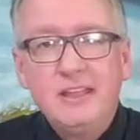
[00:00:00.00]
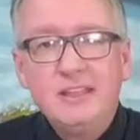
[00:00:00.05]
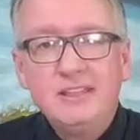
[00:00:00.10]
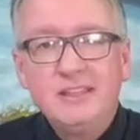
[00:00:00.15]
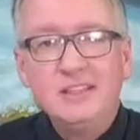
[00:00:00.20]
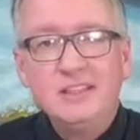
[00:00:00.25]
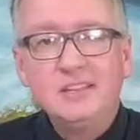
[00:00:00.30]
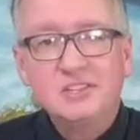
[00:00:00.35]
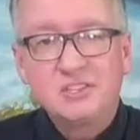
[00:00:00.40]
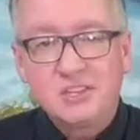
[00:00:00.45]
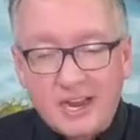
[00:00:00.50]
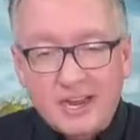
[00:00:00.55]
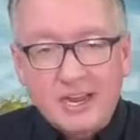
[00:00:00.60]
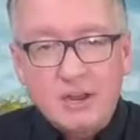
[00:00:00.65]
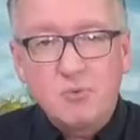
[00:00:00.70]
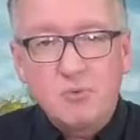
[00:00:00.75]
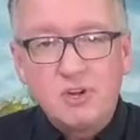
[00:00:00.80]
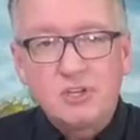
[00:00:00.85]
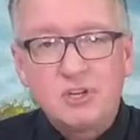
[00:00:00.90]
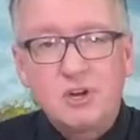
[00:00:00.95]
Then the
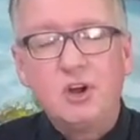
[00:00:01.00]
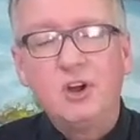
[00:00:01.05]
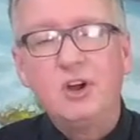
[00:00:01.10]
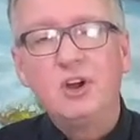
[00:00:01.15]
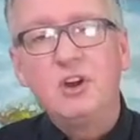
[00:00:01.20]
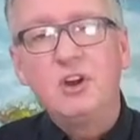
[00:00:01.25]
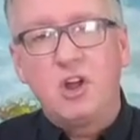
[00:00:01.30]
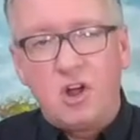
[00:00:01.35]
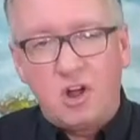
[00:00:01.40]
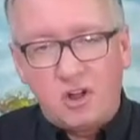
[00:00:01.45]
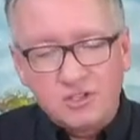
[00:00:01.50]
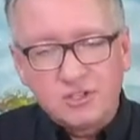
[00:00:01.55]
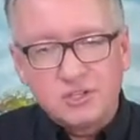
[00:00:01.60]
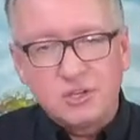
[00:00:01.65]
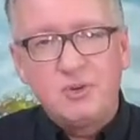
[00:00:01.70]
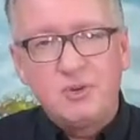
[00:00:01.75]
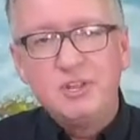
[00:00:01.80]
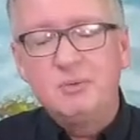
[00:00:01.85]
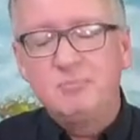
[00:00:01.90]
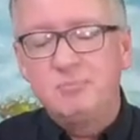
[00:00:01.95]
second return,
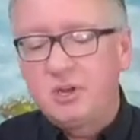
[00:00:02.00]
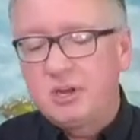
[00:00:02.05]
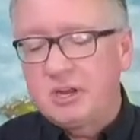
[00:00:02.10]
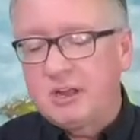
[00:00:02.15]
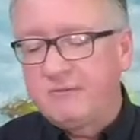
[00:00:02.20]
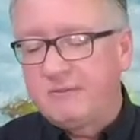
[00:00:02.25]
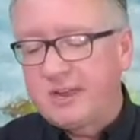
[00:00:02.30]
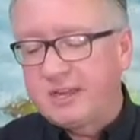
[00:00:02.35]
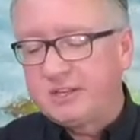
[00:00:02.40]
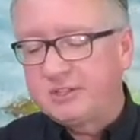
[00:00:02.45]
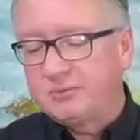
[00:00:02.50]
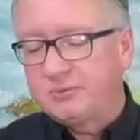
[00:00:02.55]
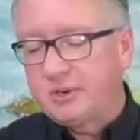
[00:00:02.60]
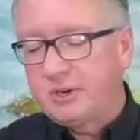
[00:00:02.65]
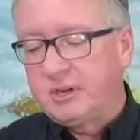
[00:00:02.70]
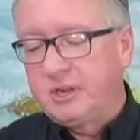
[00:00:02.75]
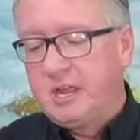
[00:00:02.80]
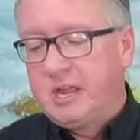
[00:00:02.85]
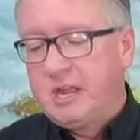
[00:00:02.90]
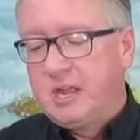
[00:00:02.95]
also in the book of
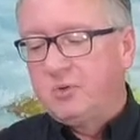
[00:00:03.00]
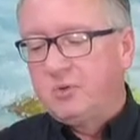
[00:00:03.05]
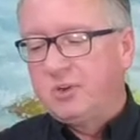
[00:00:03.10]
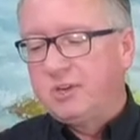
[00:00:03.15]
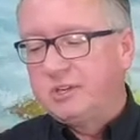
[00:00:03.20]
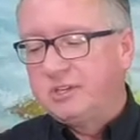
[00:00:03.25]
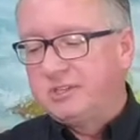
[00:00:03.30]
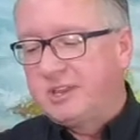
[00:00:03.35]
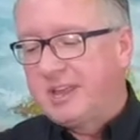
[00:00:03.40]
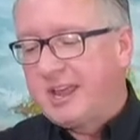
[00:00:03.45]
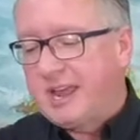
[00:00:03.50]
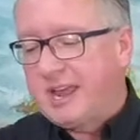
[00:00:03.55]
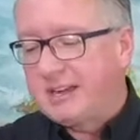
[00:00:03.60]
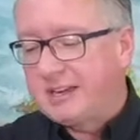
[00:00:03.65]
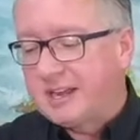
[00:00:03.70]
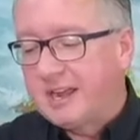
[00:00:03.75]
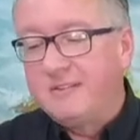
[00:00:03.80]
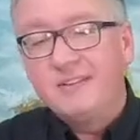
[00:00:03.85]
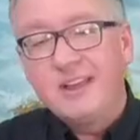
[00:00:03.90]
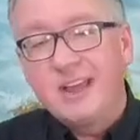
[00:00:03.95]
Ezra, was that
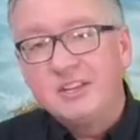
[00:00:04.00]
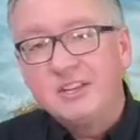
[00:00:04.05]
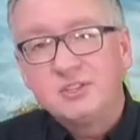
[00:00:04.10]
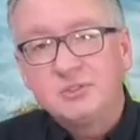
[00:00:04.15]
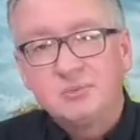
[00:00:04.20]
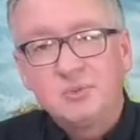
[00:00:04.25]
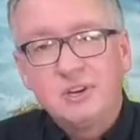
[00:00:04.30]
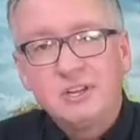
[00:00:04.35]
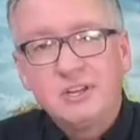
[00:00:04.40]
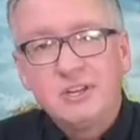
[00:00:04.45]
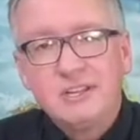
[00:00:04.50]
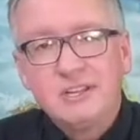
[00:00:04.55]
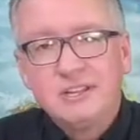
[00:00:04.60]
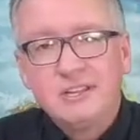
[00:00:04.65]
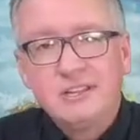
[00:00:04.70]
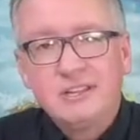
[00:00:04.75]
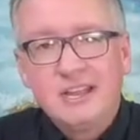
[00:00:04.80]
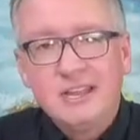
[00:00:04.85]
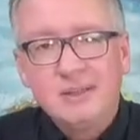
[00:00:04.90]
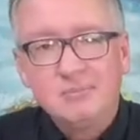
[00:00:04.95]
of Ezra
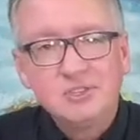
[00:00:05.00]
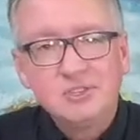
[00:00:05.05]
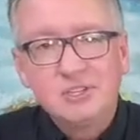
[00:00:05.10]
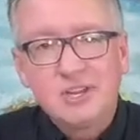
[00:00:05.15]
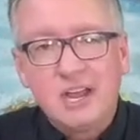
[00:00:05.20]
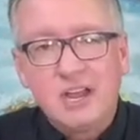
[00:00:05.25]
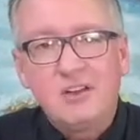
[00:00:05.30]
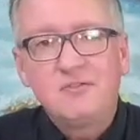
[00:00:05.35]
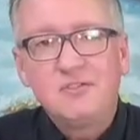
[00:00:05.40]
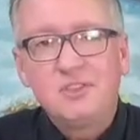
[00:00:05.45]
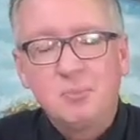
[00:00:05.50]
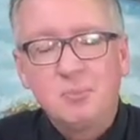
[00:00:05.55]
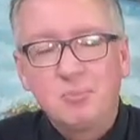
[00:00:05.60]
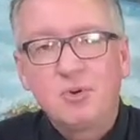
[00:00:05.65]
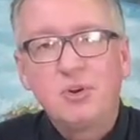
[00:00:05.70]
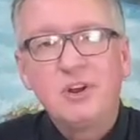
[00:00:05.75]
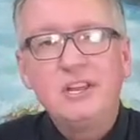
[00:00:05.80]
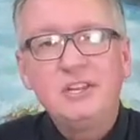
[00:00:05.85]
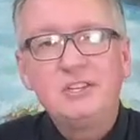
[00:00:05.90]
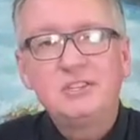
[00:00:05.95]
himself, the
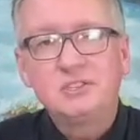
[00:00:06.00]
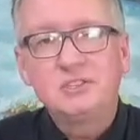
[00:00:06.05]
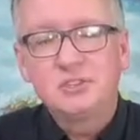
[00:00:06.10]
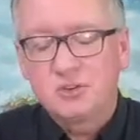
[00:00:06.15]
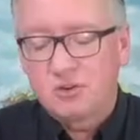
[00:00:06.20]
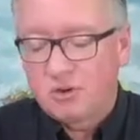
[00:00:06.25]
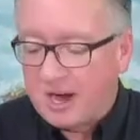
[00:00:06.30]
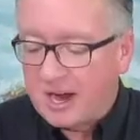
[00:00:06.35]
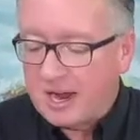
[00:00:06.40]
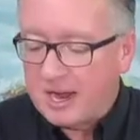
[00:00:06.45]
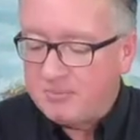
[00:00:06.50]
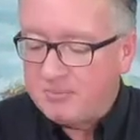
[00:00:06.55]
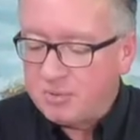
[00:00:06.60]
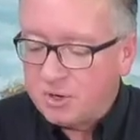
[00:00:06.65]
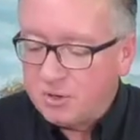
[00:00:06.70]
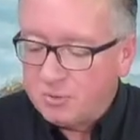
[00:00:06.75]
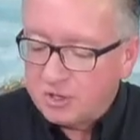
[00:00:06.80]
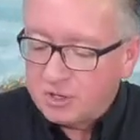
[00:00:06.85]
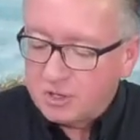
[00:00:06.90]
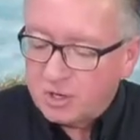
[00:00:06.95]
priest, the scribe,
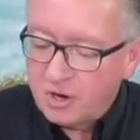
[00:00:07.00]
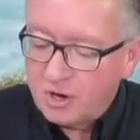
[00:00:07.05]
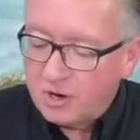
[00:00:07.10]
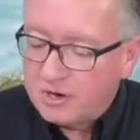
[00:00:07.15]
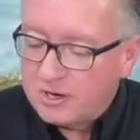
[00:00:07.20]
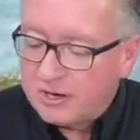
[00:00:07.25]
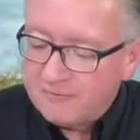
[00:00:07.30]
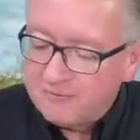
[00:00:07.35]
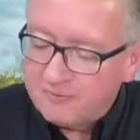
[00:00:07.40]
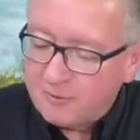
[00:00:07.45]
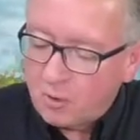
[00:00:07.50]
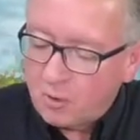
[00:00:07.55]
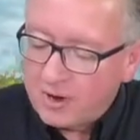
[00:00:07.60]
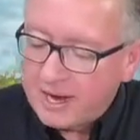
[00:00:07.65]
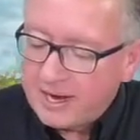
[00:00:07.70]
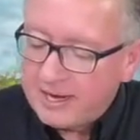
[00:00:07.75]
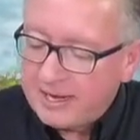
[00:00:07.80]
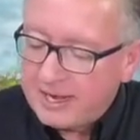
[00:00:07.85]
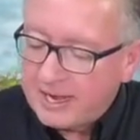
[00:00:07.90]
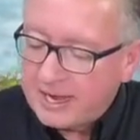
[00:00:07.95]
who returned in
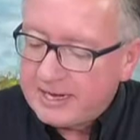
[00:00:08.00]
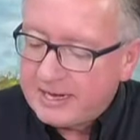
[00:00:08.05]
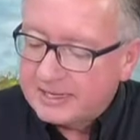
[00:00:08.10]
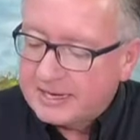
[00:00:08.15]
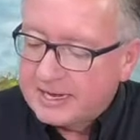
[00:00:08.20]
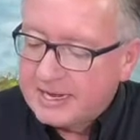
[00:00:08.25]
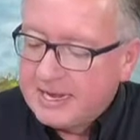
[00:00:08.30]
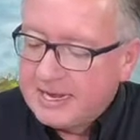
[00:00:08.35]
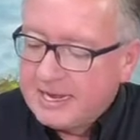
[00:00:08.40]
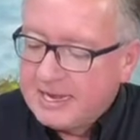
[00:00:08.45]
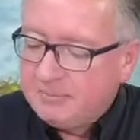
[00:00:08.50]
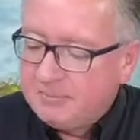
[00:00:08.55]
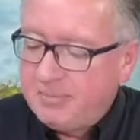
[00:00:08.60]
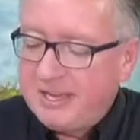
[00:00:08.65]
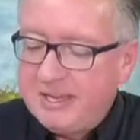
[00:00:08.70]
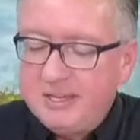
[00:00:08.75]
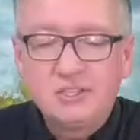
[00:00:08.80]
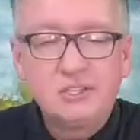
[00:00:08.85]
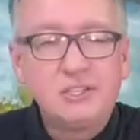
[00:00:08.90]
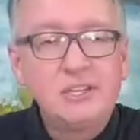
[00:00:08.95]
488
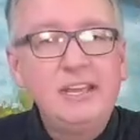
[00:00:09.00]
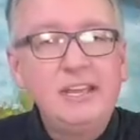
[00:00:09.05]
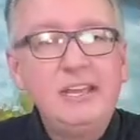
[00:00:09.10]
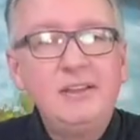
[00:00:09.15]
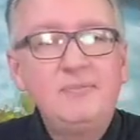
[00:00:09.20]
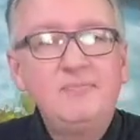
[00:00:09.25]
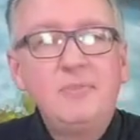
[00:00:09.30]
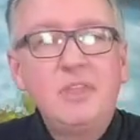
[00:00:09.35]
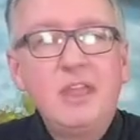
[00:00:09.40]
BC,